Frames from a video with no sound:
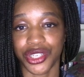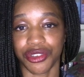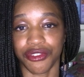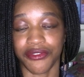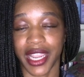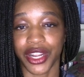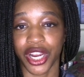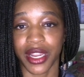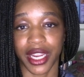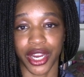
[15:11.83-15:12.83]
to find
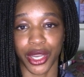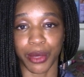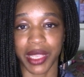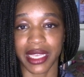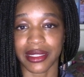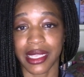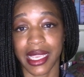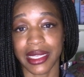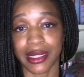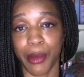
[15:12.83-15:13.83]
our hero because
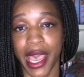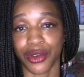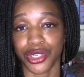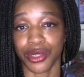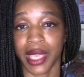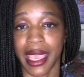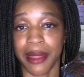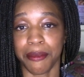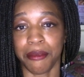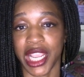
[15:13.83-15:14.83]
he is about to
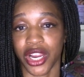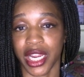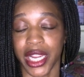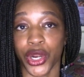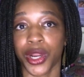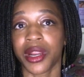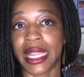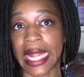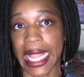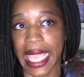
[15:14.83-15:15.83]
get married, or
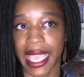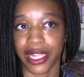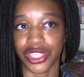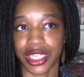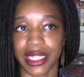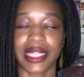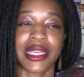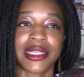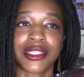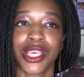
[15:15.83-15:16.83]
engaged at
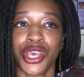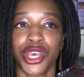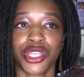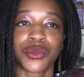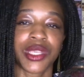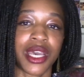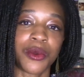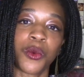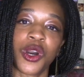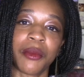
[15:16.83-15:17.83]
least, to a
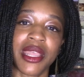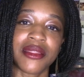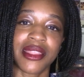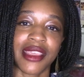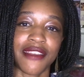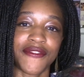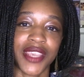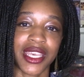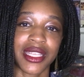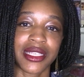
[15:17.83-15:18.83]
young woman that they
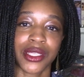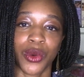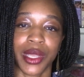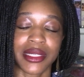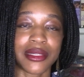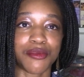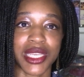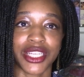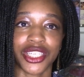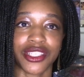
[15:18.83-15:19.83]
feel is going to
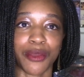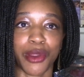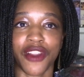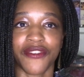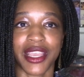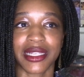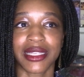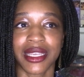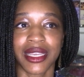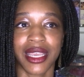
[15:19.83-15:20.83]
be just the perfect